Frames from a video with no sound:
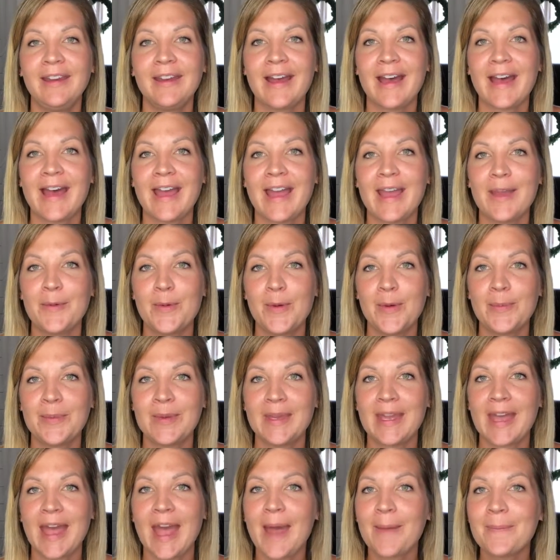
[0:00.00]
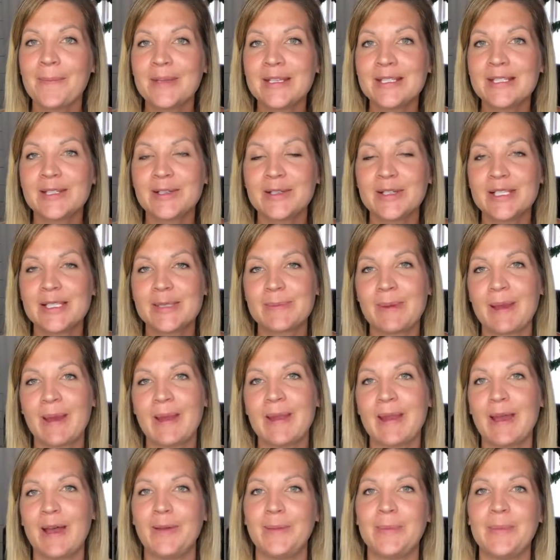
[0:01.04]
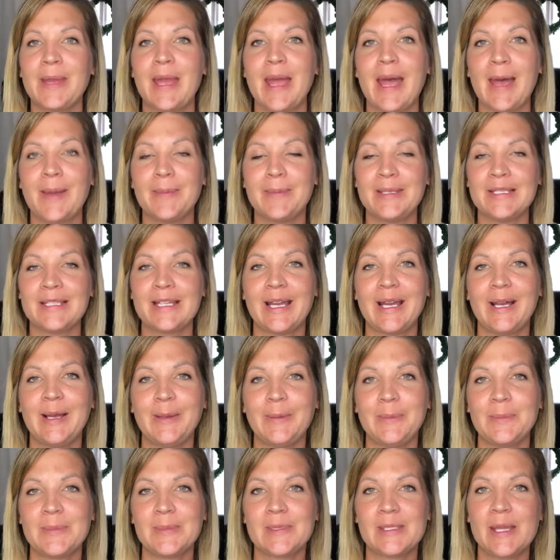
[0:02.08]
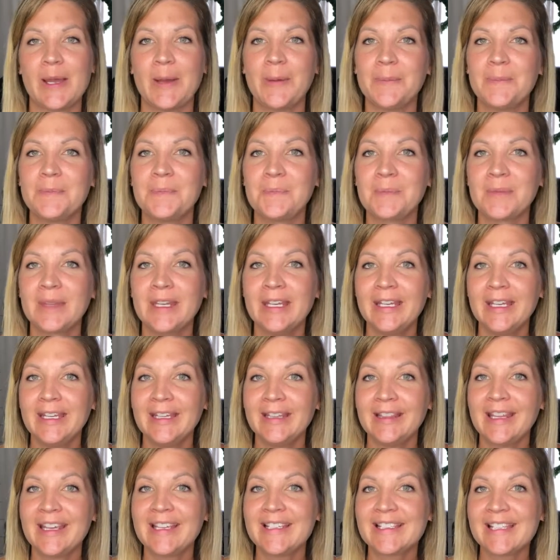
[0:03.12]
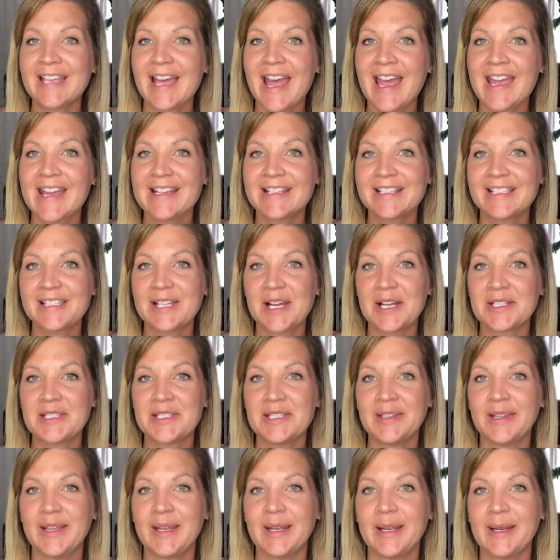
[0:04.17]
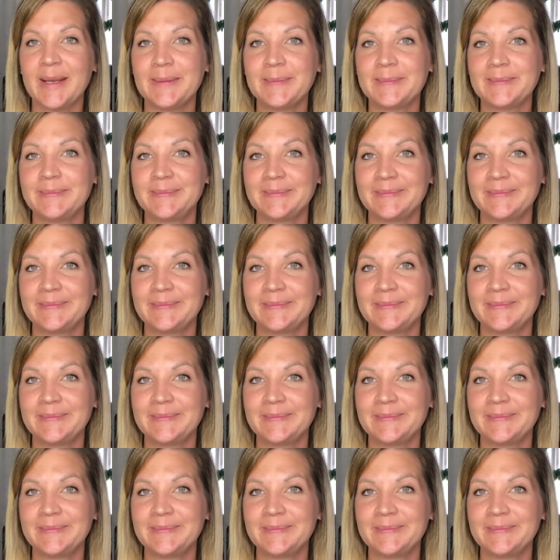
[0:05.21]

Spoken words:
I will be happy to respond, happy to help. So thanks guys, talk to you later.